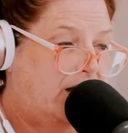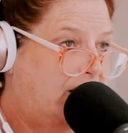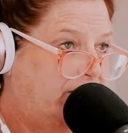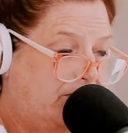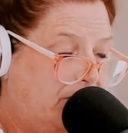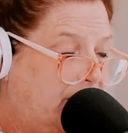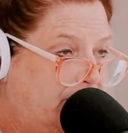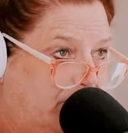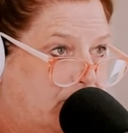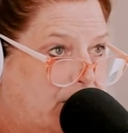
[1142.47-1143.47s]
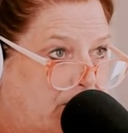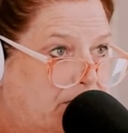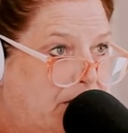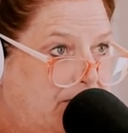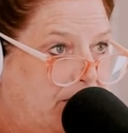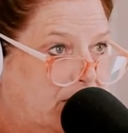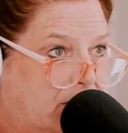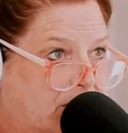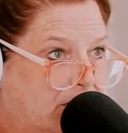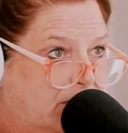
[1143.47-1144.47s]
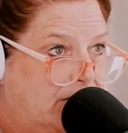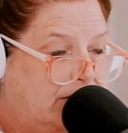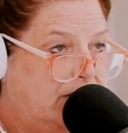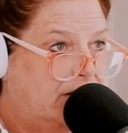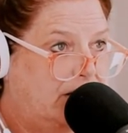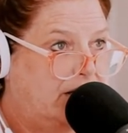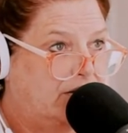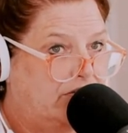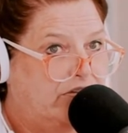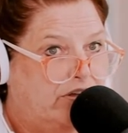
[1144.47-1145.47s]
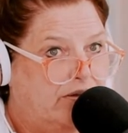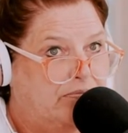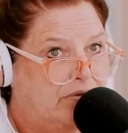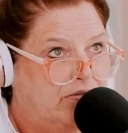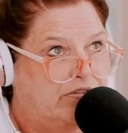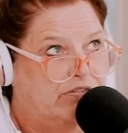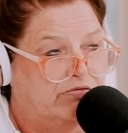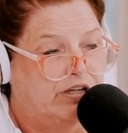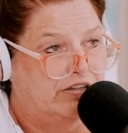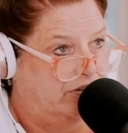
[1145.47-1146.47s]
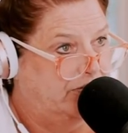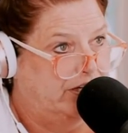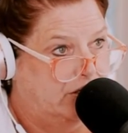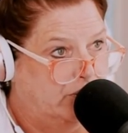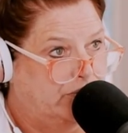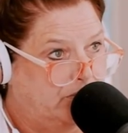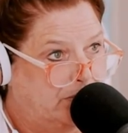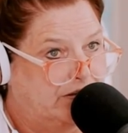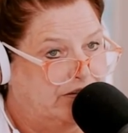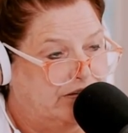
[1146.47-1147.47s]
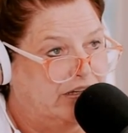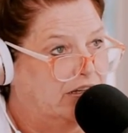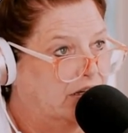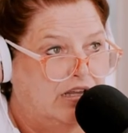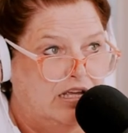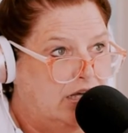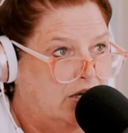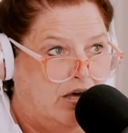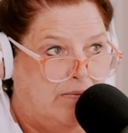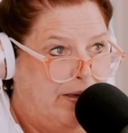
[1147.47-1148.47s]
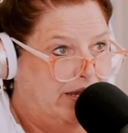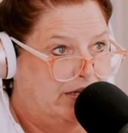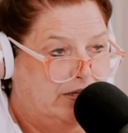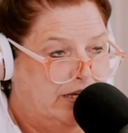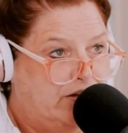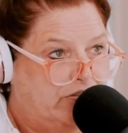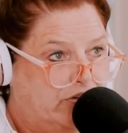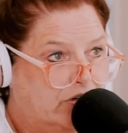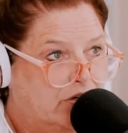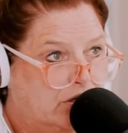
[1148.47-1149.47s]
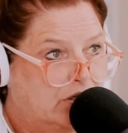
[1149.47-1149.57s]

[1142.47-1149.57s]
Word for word: uh, something that was going on with my vehicle. Mm-hmm and um, it was relatively close, but still yep. a pain in the keister.